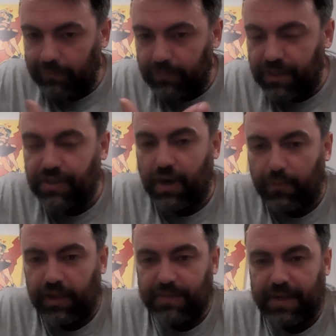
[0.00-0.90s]
essentially, I
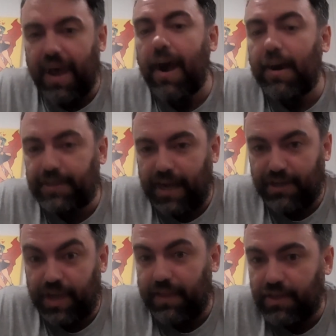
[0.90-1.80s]
realized my character
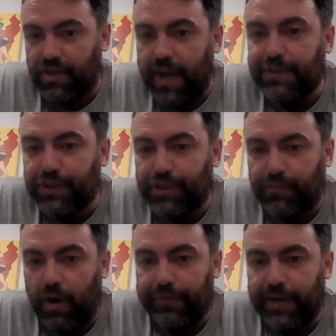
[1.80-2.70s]
actually had to change in this
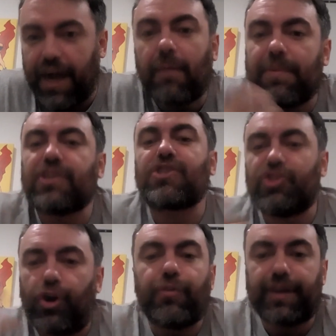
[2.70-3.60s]
rivalry. I can't be
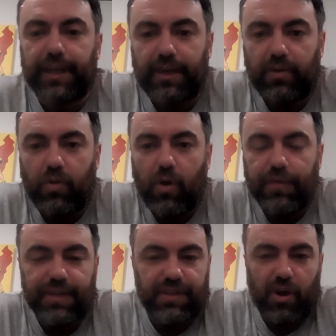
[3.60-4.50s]
just joking
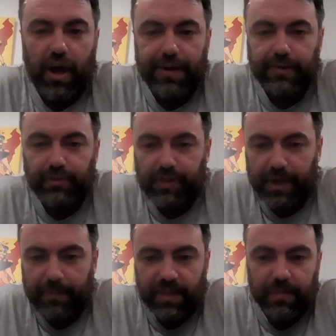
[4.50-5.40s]
over this guy who was
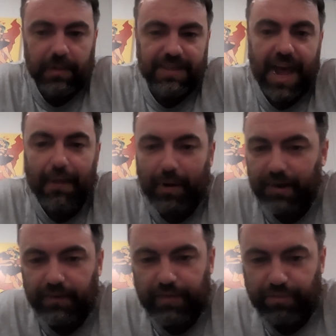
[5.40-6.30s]
like meant to be my tag
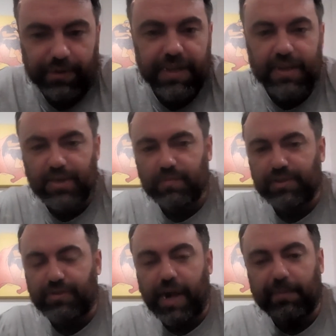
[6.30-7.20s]
partner for 3 years and
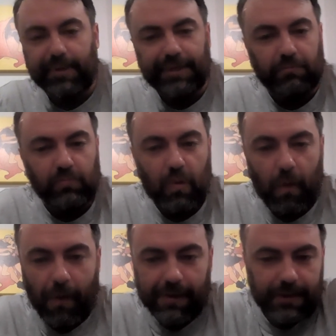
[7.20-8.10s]
betrayed me.
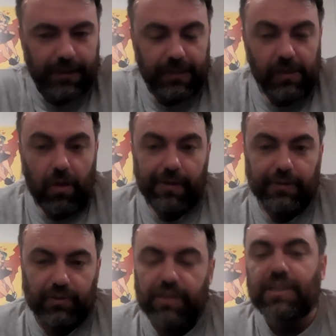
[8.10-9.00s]

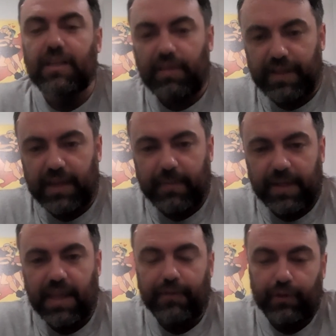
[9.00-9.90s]
So I was starting to think
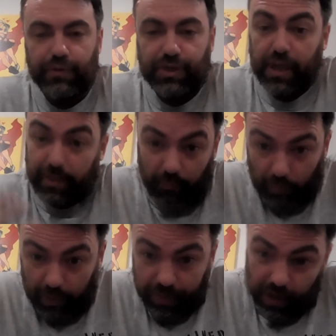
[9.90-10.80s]
about the evolution, and the
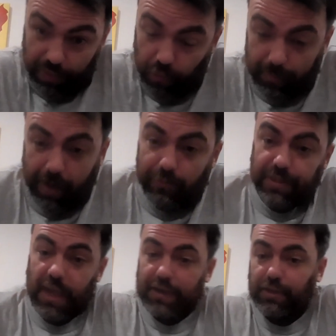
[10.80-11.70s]
one thing I thought about
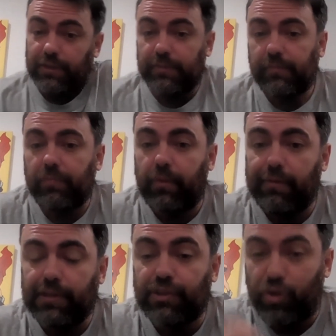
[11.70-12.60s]
was
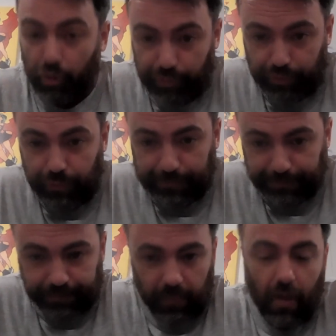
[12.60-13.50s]
Goku
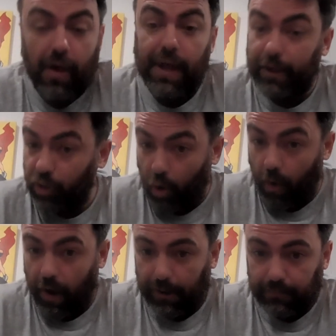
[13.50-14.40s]
and
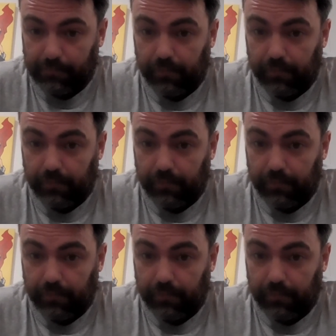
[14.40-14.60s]
Gohan,